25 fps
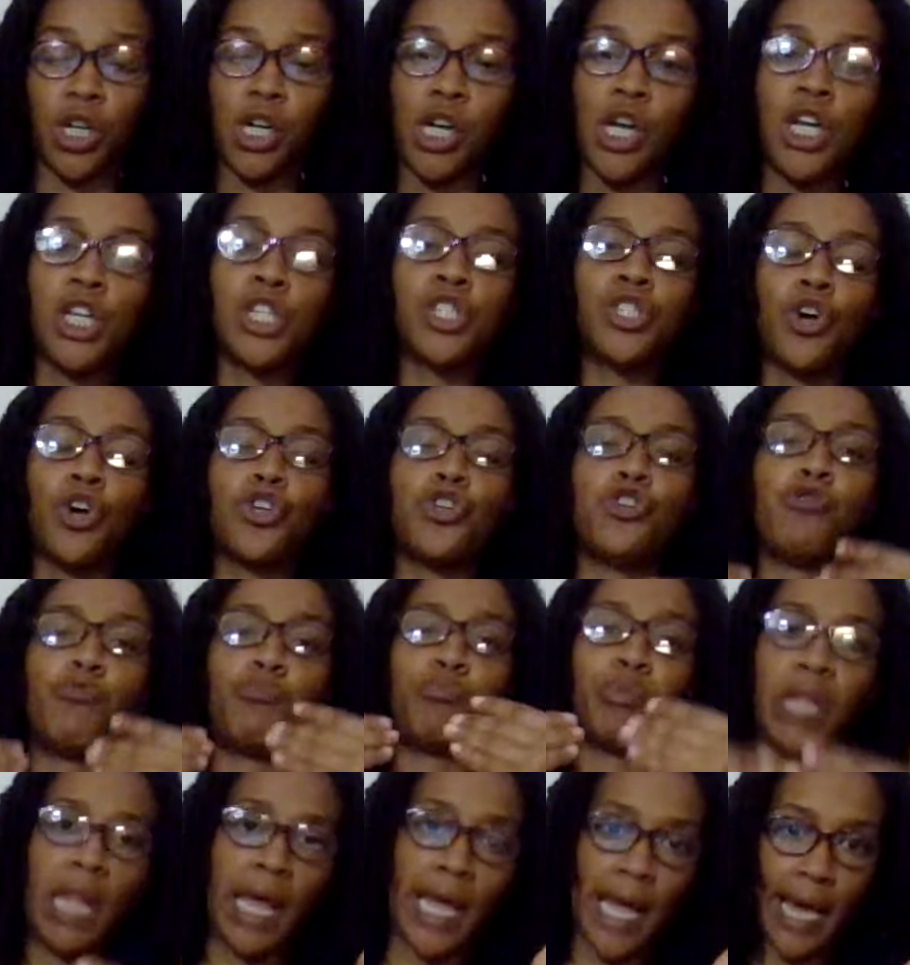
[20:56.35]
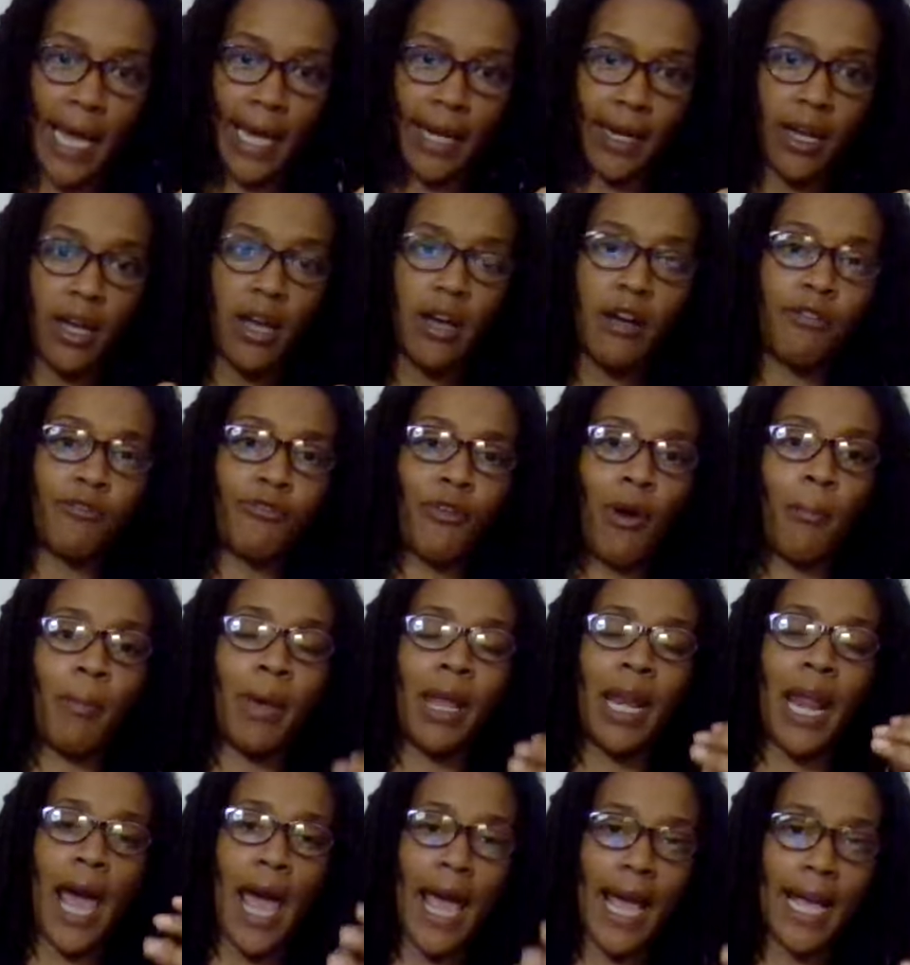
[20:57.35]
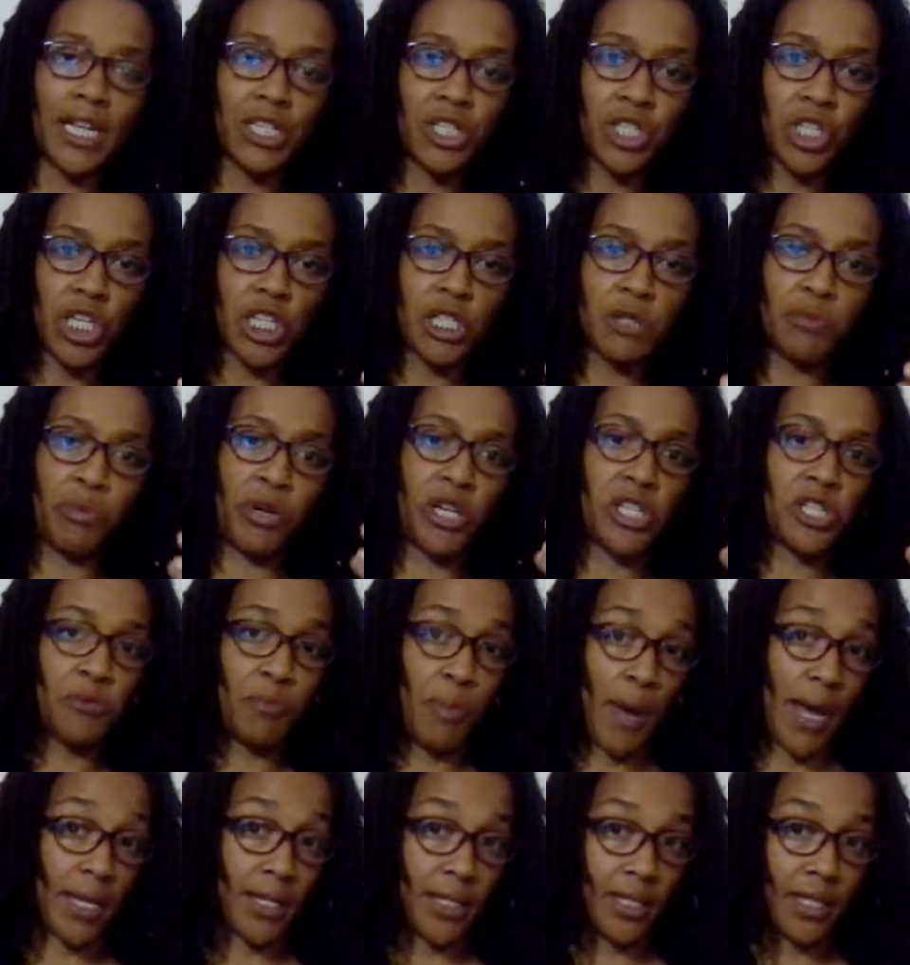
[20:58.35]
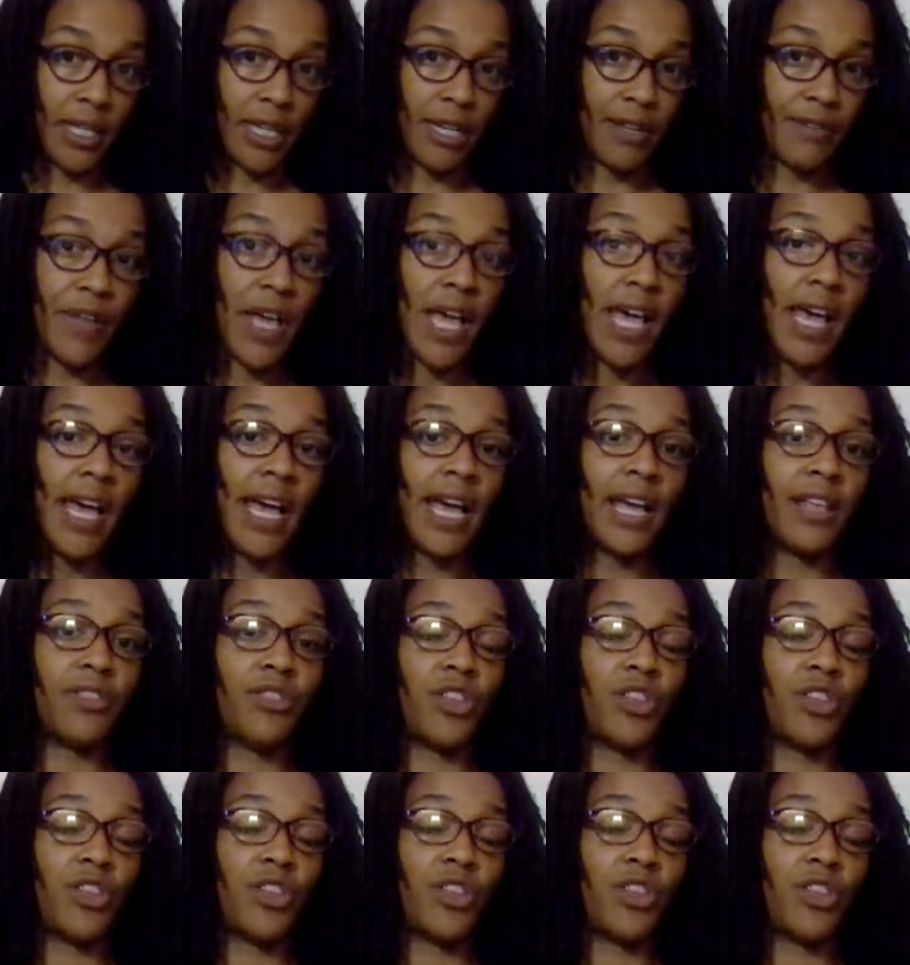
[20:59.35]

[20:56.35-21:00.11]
So you plan from an anxious perspective. And